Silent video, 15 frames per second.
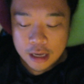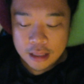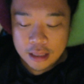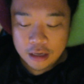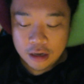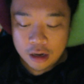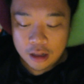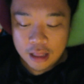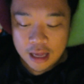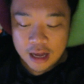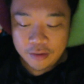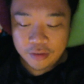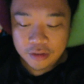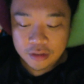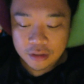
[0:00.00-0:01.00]
I think all I
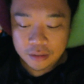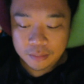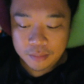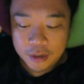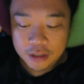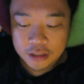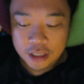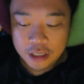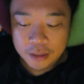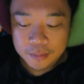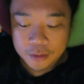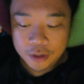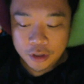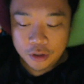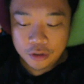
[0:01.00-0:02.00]
have is Marc
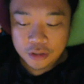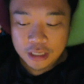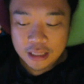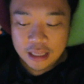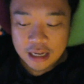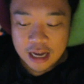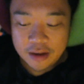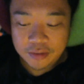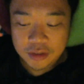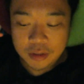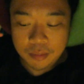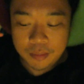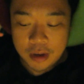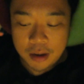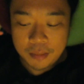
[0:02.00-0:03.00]
Jacobs, Coach. I think I have
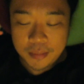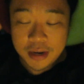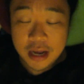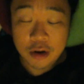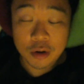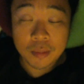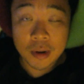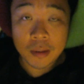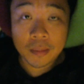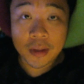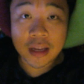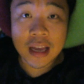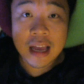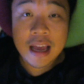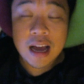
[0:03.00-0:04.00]
some uh, Banana
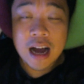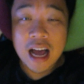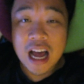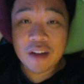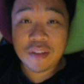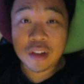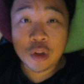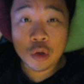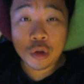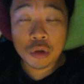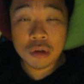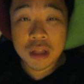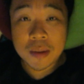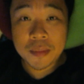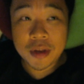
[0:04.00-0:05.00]
Republic. I have a
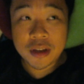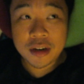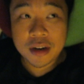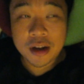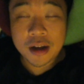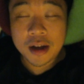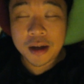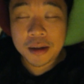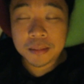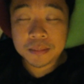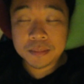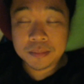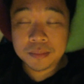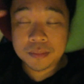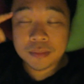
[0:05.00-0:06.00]
Lululemon,
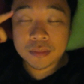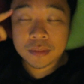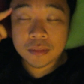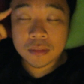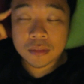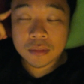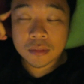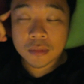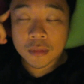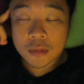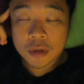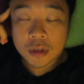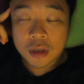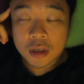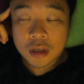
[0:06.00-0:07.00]
um,
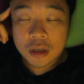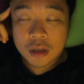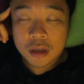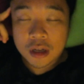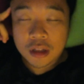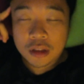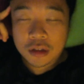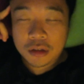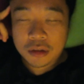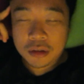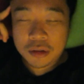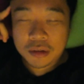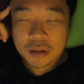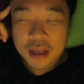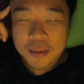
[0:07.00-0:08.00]
a
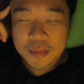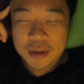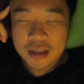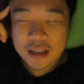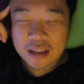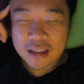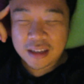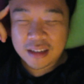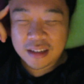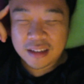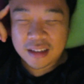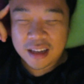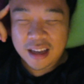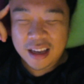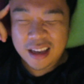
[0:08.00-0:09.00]

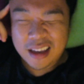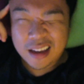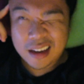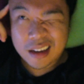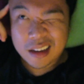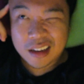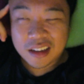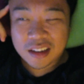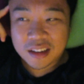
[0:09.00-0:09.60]
Lululemon, like,